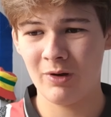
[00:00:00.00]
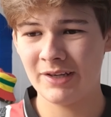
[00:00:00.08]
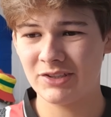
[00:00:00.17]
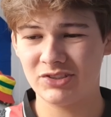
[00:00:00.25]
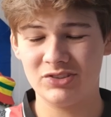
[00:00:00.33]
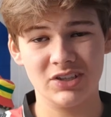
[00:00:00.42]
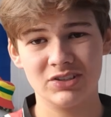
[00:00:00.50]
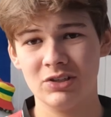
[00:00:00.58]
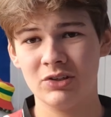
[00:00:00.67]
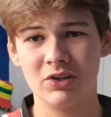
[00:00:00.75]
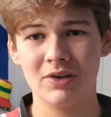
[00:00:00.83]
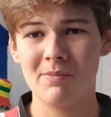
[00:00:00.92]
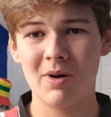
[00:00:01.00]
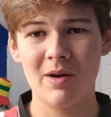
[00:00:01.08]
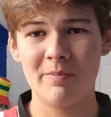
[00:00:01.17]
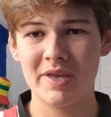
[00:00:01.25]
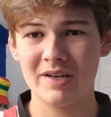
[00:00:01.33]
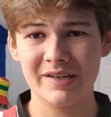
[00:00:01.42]
it just doesn't look good in my
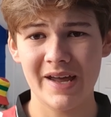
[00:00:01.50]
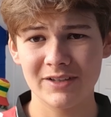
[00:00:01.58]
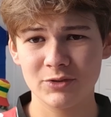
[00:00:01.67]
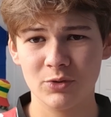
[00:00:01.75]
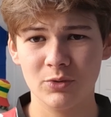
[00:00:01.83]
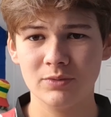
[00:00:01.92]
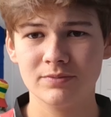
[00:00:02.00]
opinion at all.